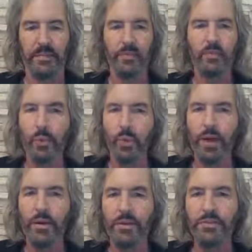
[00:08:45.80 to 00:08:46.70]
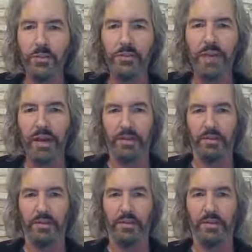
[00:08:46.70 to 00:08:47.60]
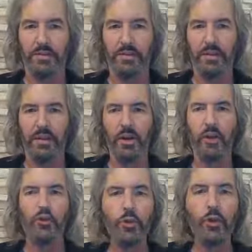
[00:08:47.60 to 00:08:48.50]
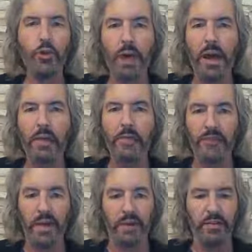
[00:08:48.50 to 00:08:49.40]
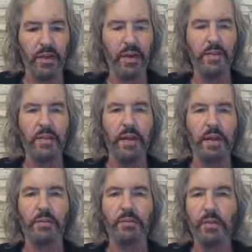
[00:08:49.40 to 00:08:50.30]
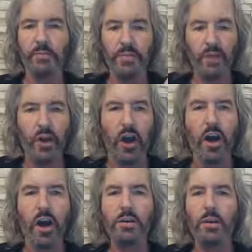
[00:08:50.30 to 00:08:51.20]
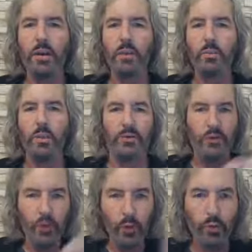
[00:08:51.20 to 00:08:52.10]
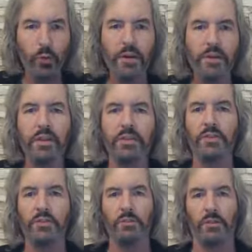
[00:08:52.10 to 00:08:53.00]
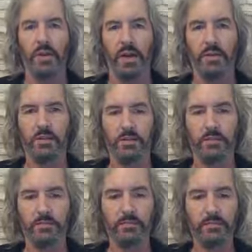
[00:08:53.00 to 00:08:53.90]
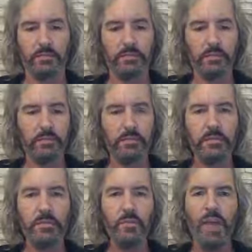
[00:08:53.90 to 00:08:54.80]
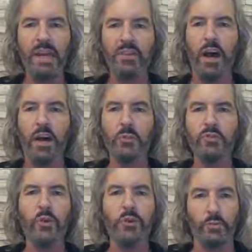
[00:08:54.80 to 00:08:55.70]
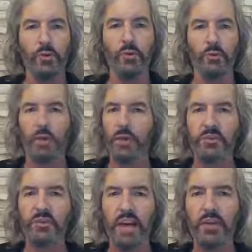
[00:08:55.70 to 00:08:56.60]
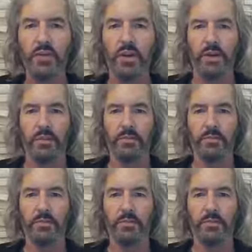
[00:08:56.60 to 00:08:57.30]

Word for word: So, where is your faith? Do you have faith that if God, if you were one of these Israelites and God was on the move, whether it was day or night,